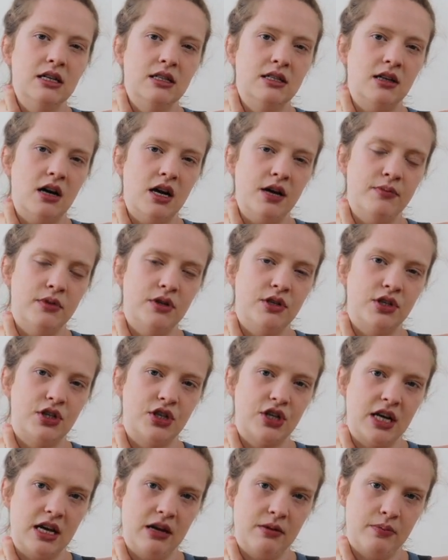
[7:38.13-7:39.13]
diamond
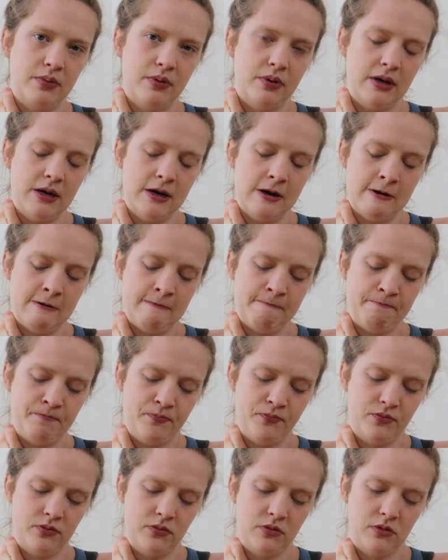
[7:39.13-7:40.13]
shape, yeah?
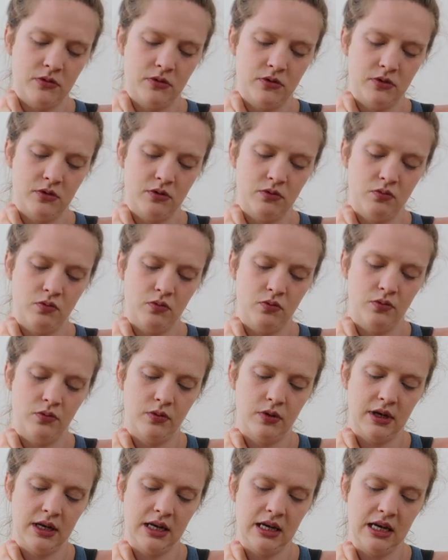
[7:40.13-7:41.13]

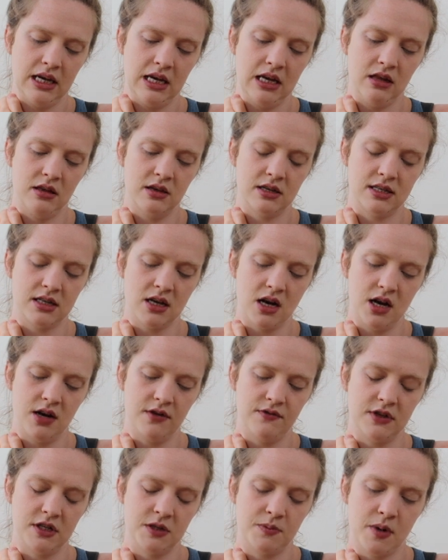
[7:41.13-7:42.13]
Either side
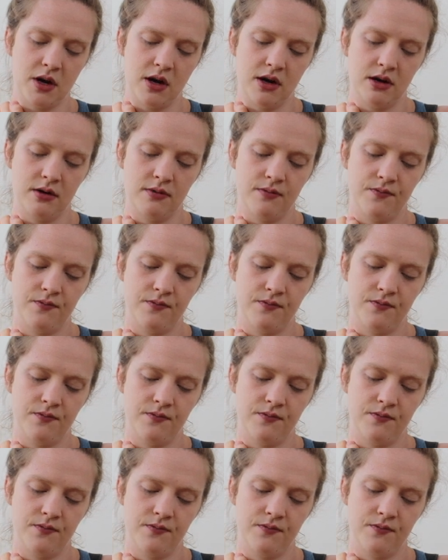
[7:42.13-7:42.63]
of the spine.